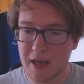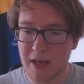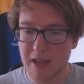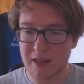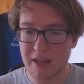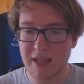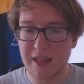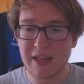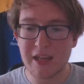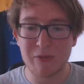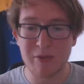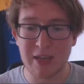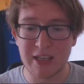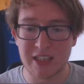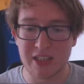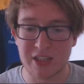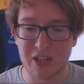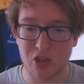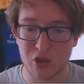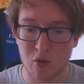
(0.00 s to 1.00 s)
Then they
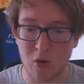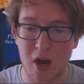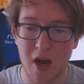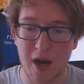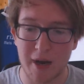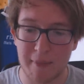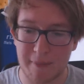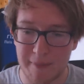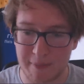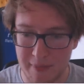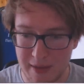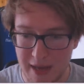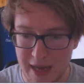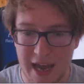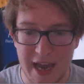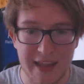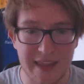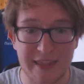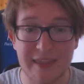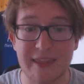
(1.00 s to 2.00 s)
released a squad.
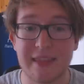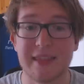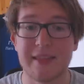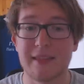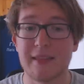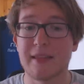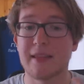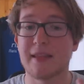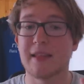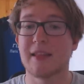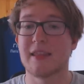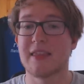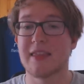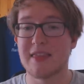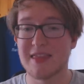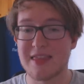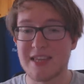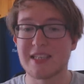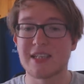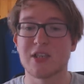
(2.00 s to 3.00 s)
And
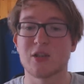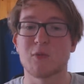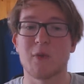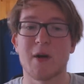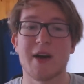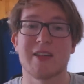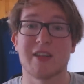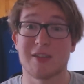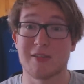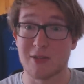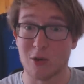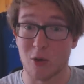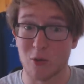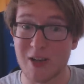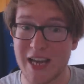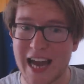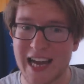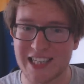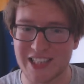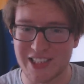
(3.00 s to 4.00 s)
this is where the
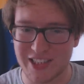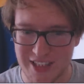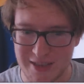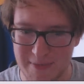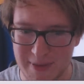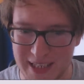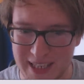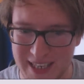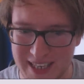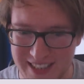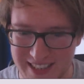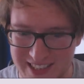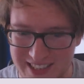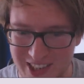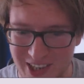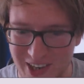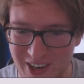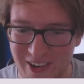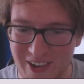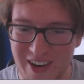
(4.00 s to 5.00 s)
story actually begins.
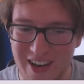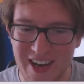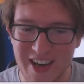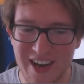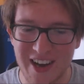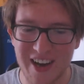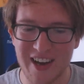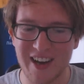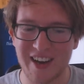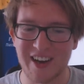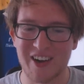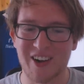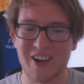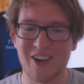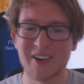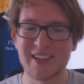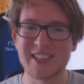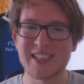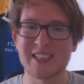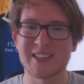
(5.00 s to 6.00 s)
So
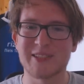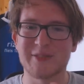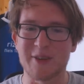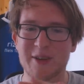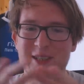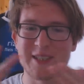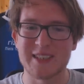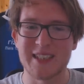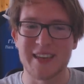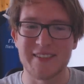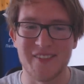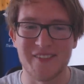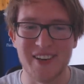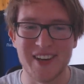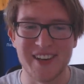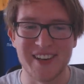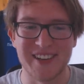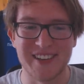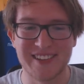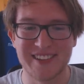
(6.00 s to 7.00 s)
all these first 7
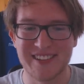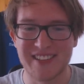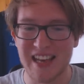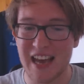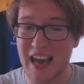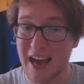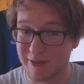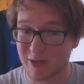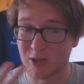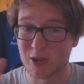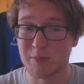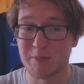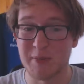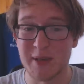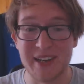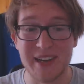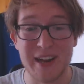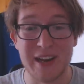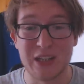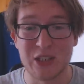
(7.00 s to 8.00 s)
minutes have just been
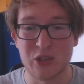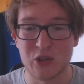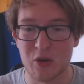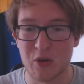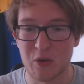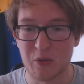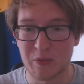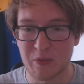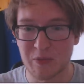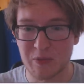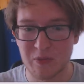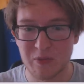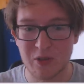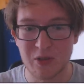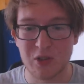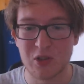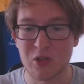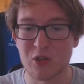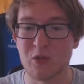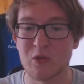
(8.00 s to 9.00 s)
an intro
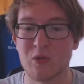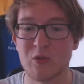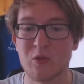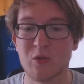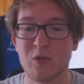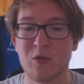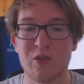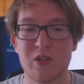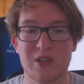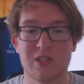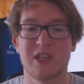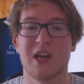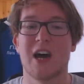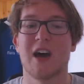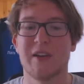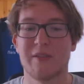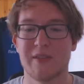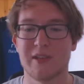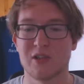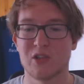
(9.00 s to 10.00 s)
to the
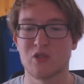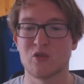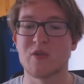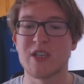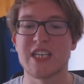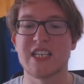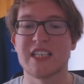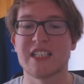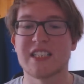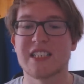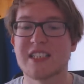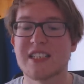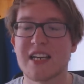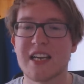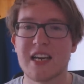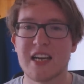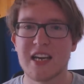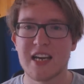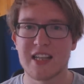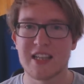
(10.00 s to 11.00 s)
start of the Swedes.
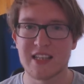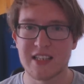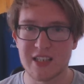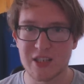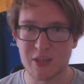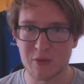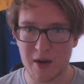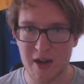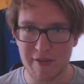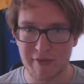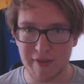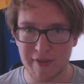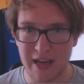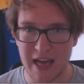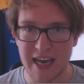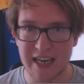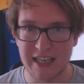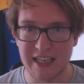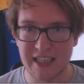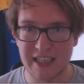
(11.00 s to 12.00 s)
This is where
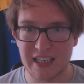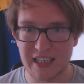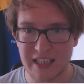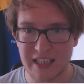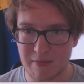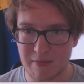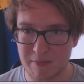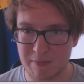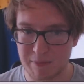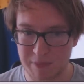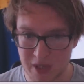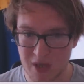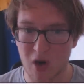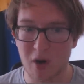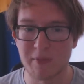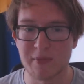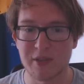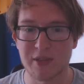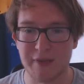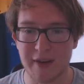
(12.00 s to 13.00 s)
Fnatic
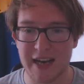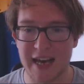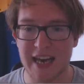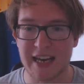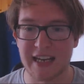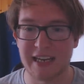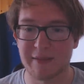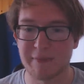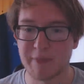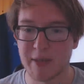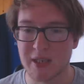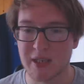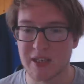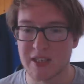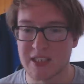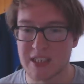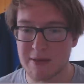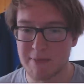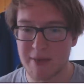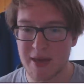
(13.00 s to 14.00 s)
becomes Fnatic,
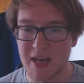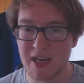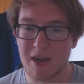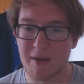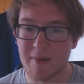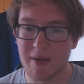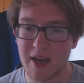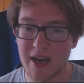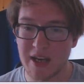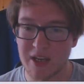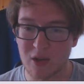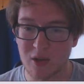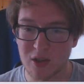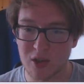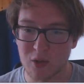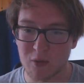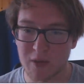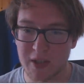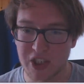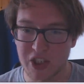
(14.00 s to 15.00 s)
because they pick up a young
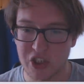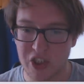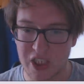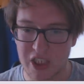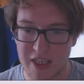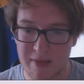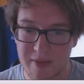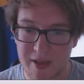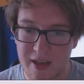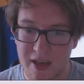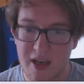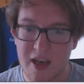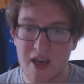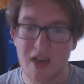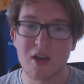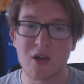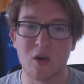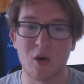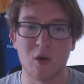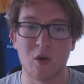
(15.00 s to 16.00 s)
Swedish team
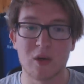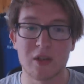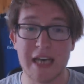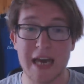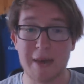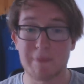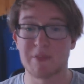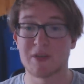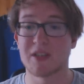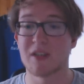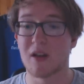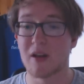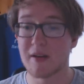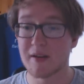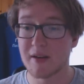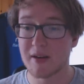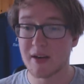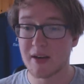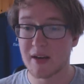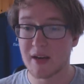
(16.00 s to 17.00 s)
called Epsilon.
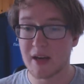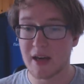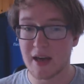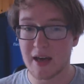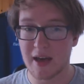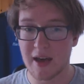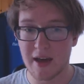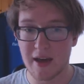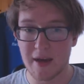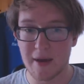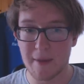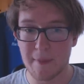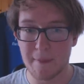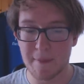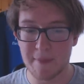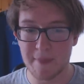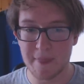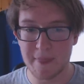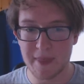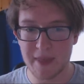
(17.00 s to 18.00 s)

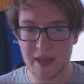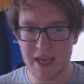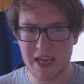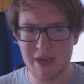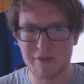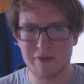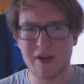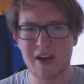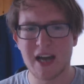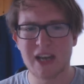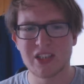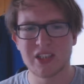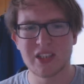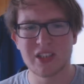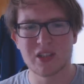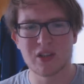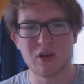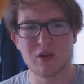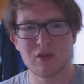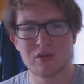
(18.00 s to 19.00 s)
If you actually
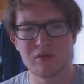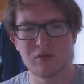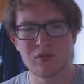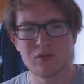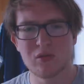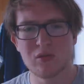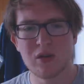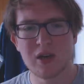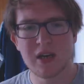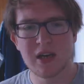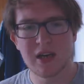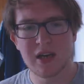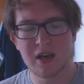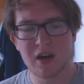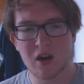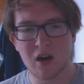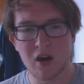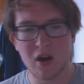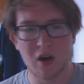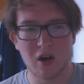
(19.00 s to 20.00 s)
go through
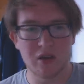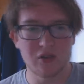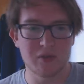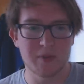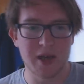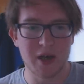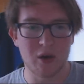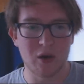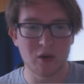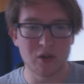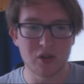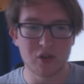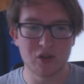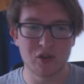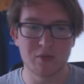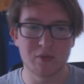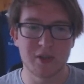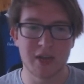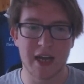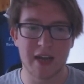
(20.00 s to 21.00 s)
onto my old
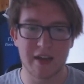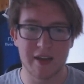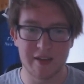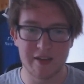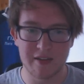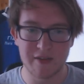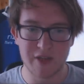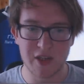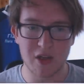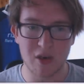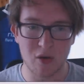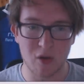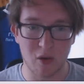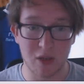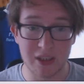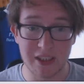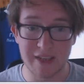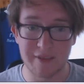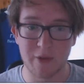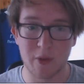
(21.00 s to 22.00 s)
YouTube channel, there's a video
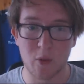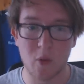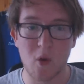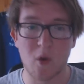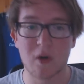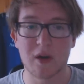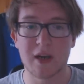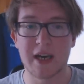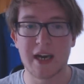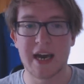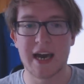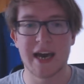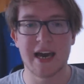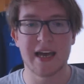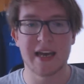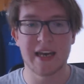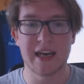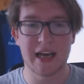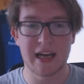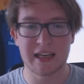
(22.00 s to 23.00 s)
on Devilwalk,
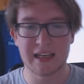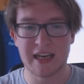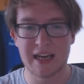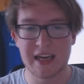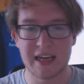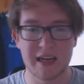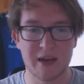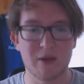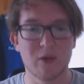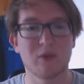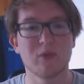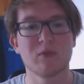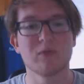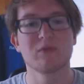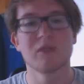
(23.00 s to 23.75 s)
and I kind of